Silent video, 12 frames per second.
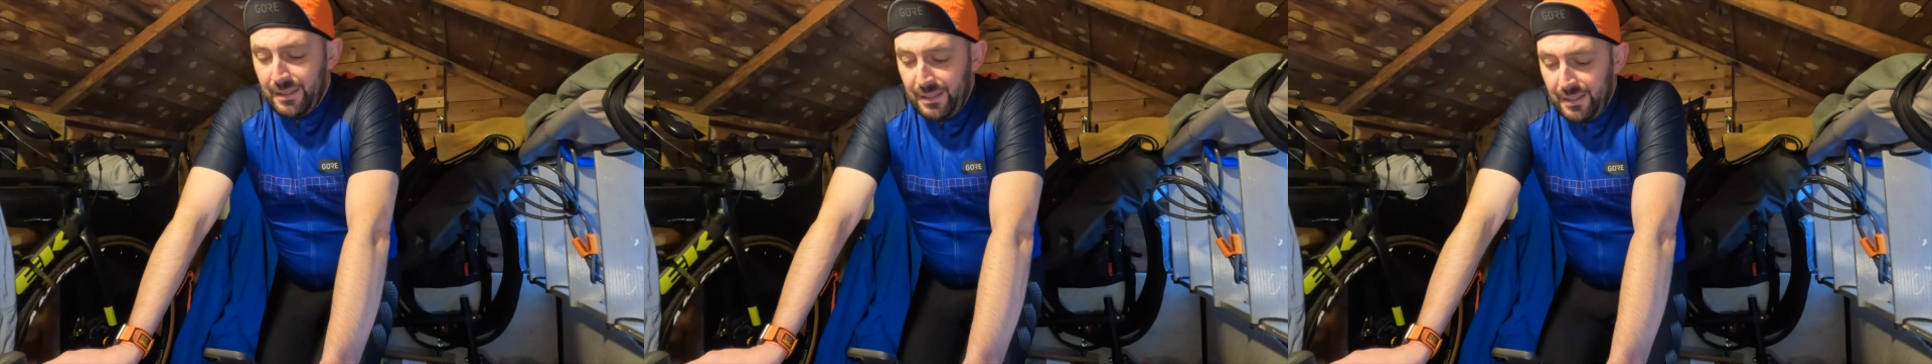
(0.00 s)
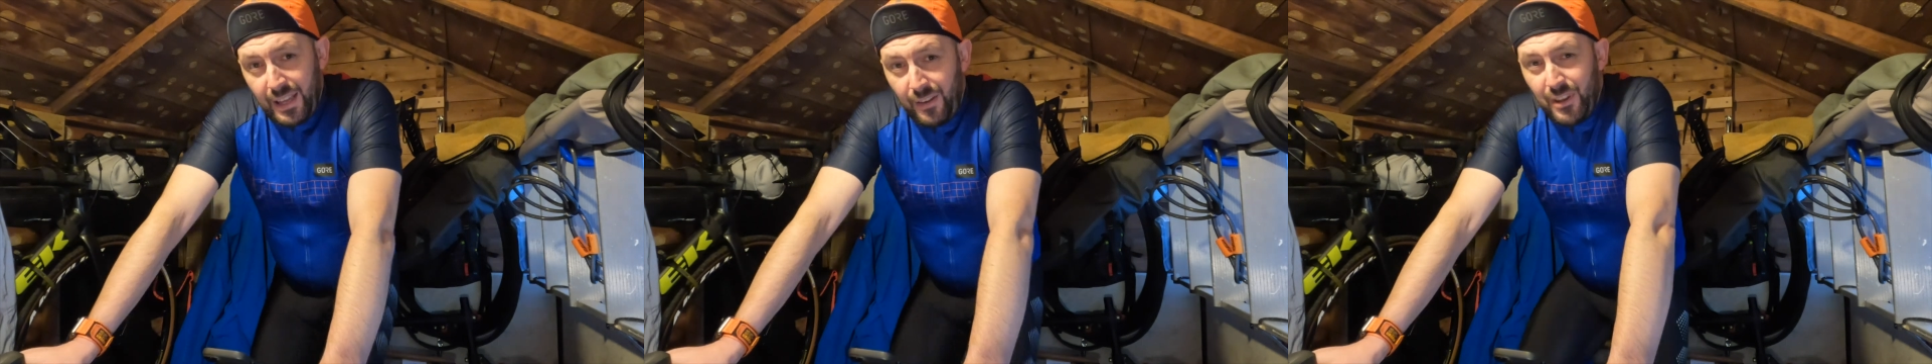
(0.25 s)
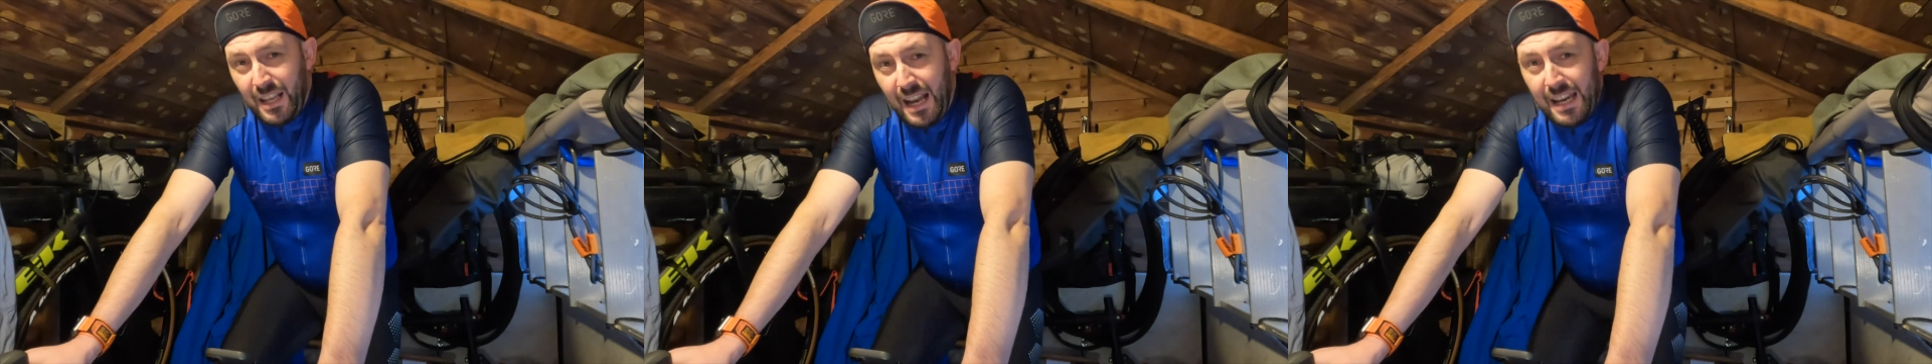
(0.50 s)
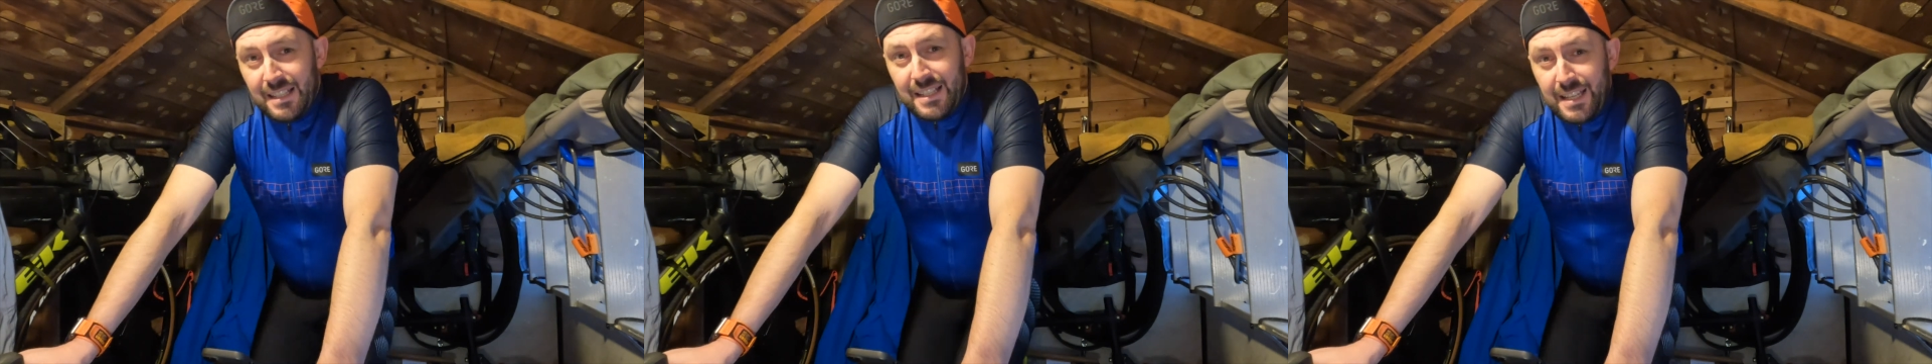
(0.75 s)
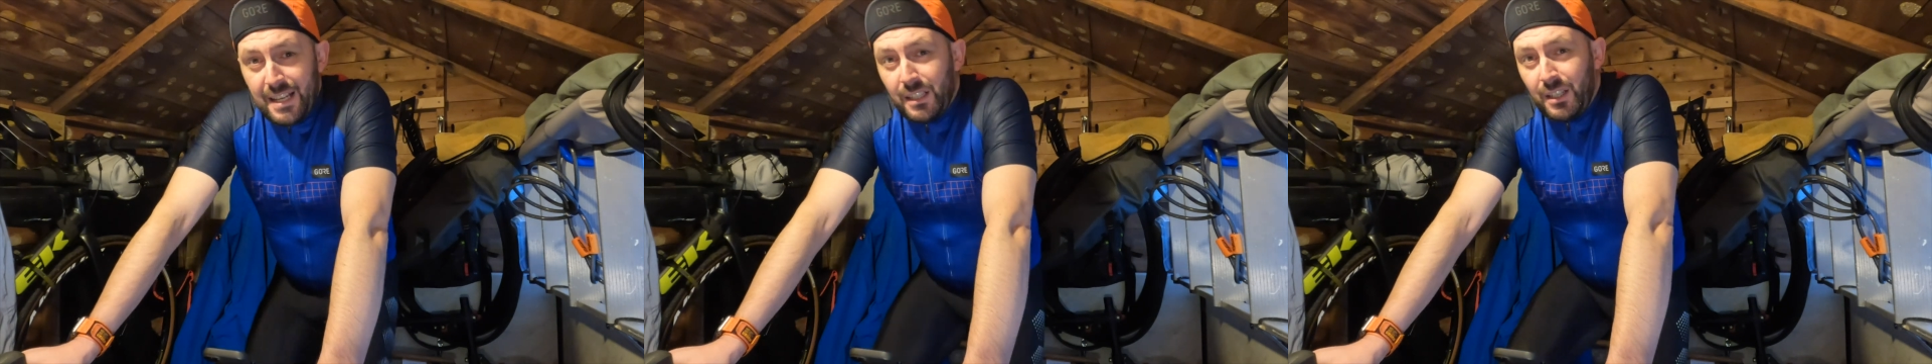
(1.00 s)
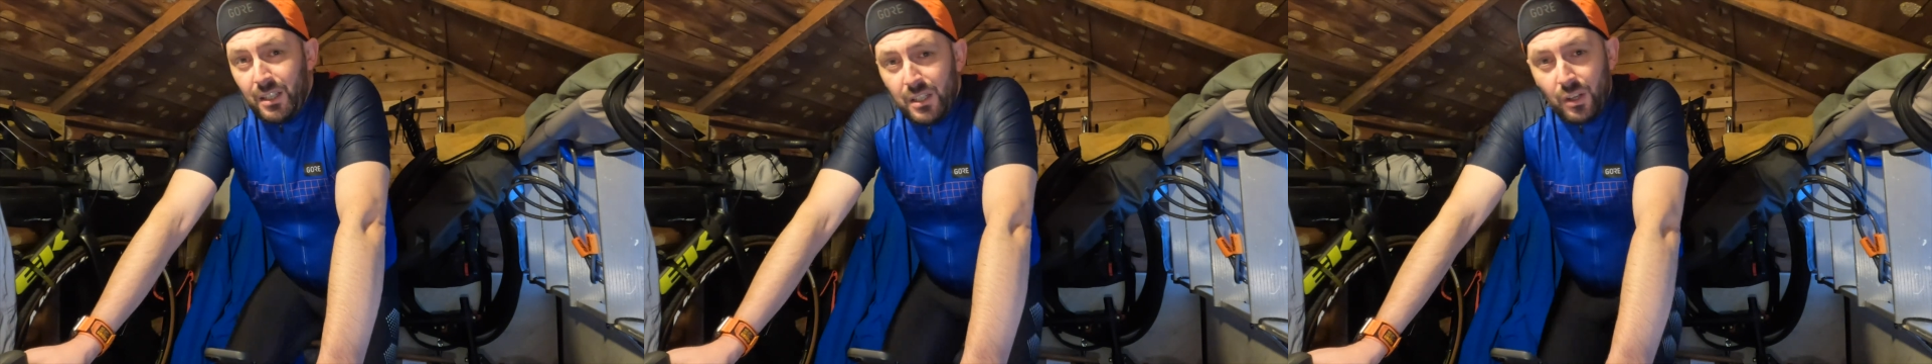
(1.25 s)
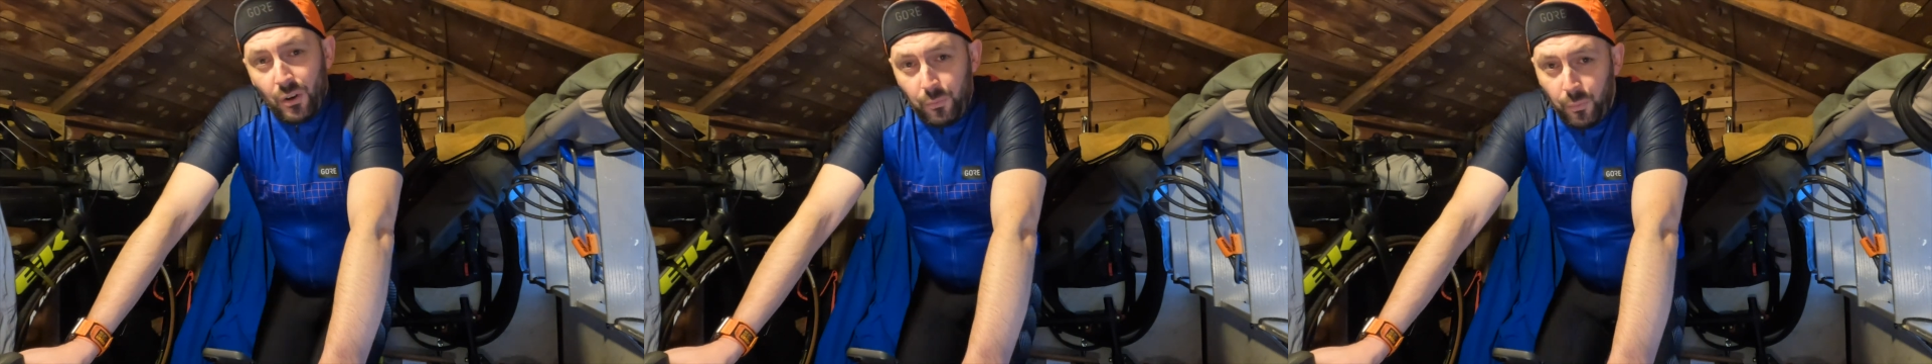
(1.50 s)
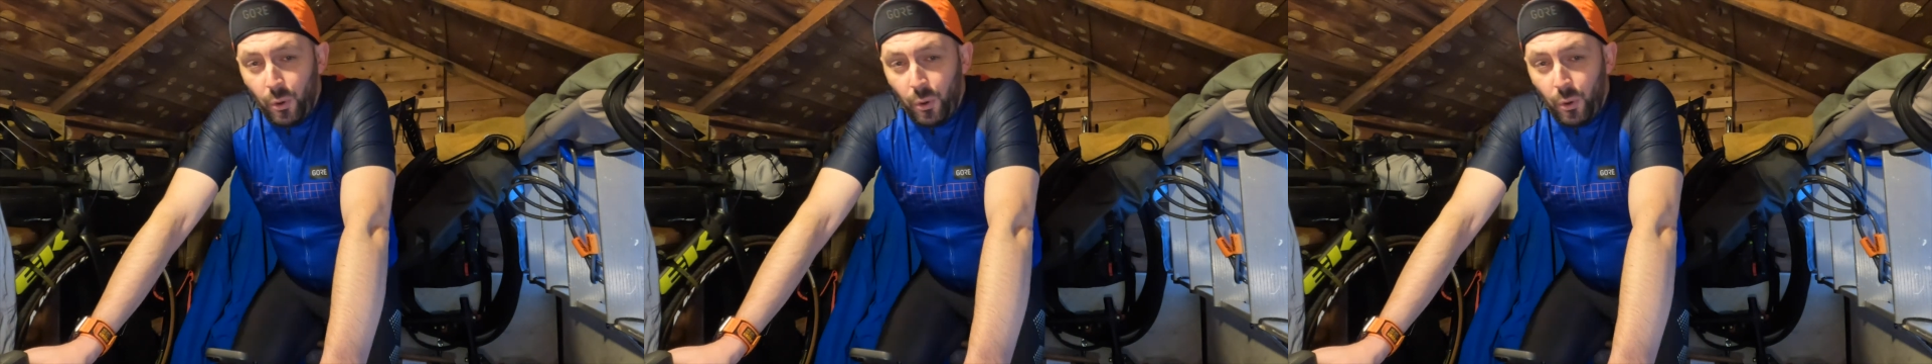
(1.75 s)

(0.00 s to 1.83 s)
To give you an idea of